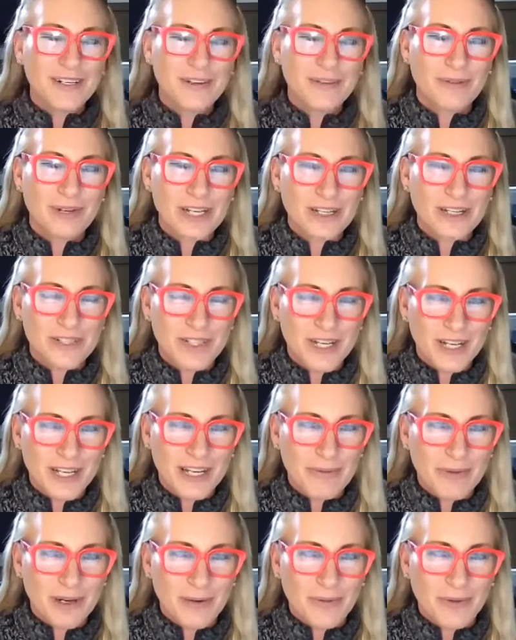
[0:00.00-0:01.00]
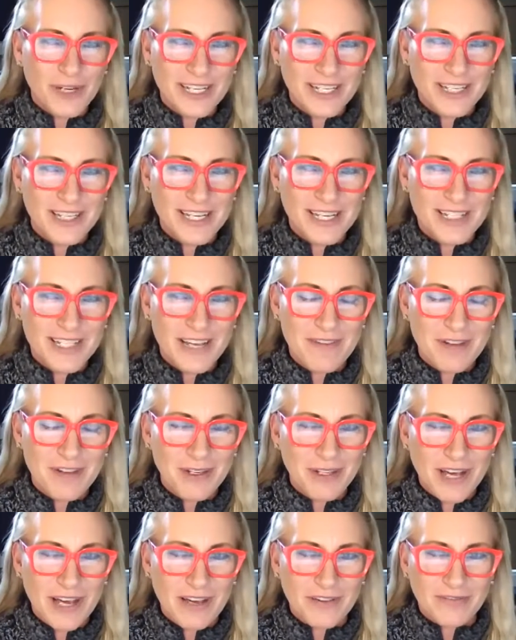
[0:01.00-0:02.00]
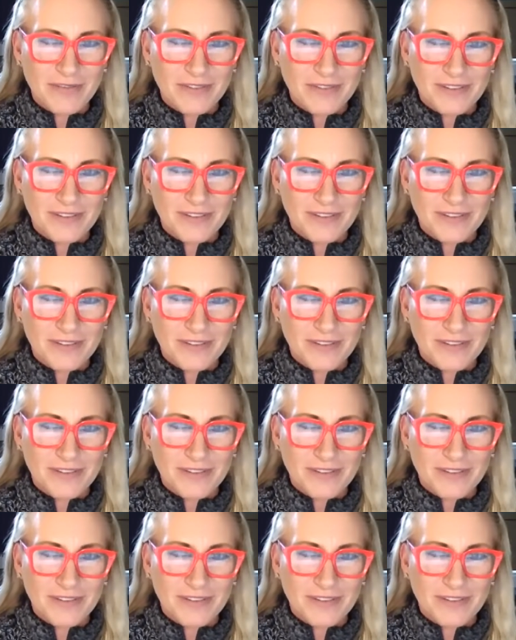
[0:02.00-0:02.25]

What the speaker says: what are you talking about? When did they save your life?